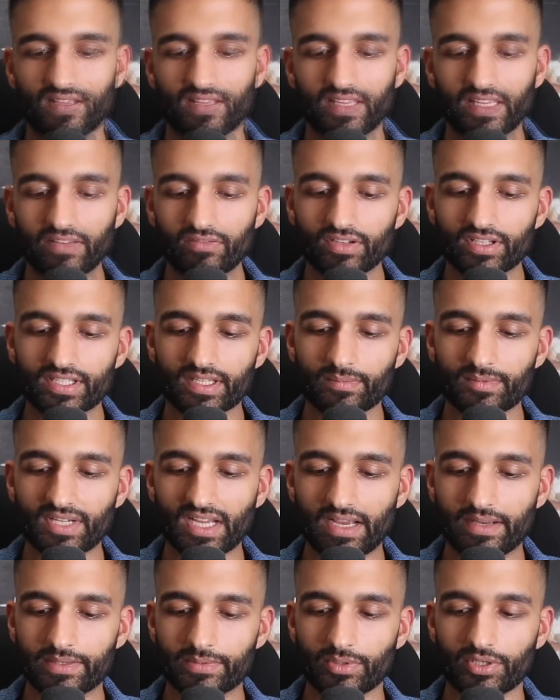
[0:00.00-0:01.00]
Even
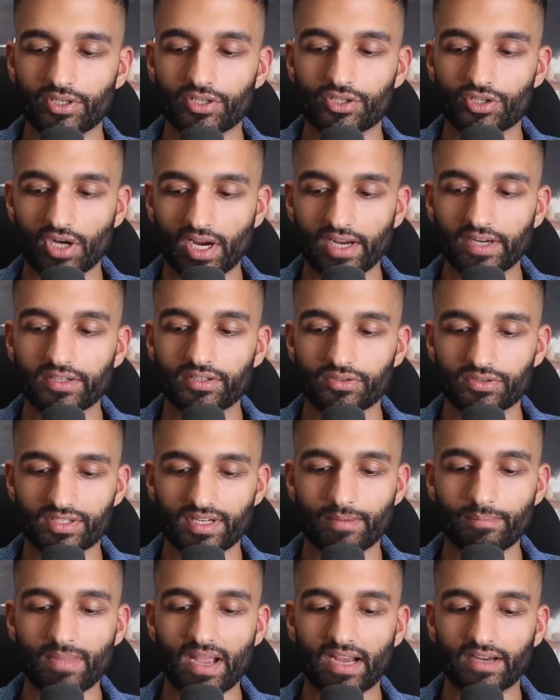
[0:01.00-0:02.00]
sometimes when you're trying to
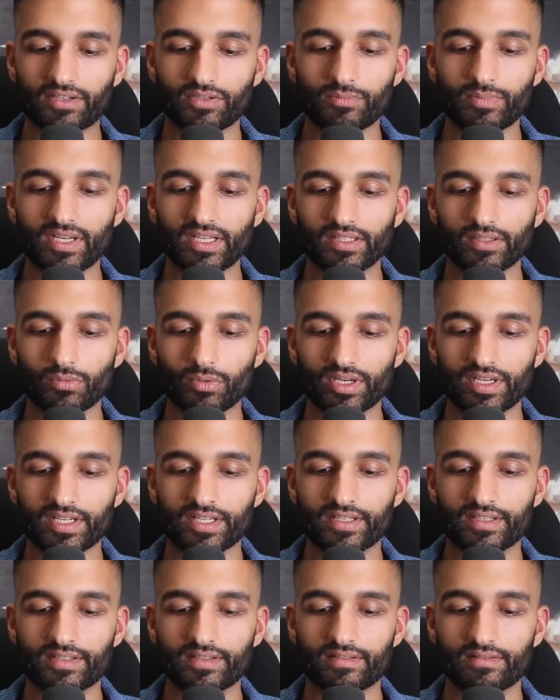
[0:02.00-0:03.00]
step back to being the
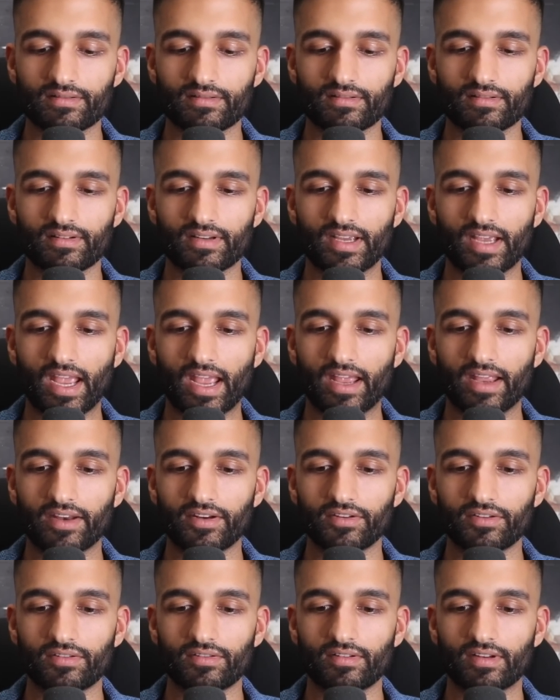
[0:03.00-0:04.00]
witness
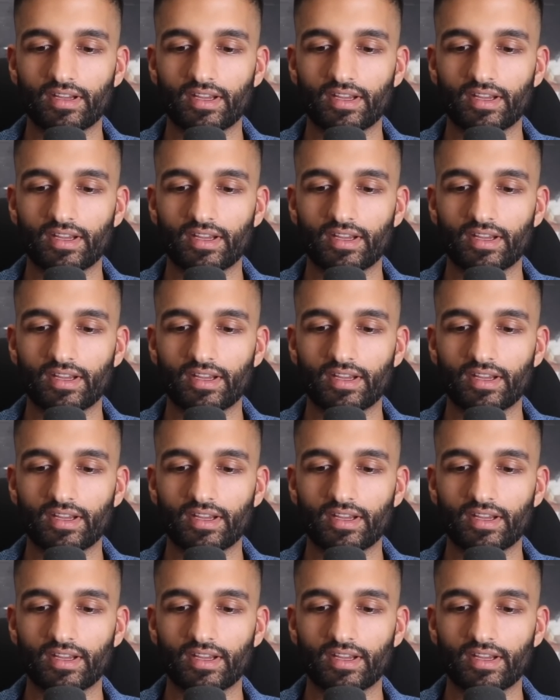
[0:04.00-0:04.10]
and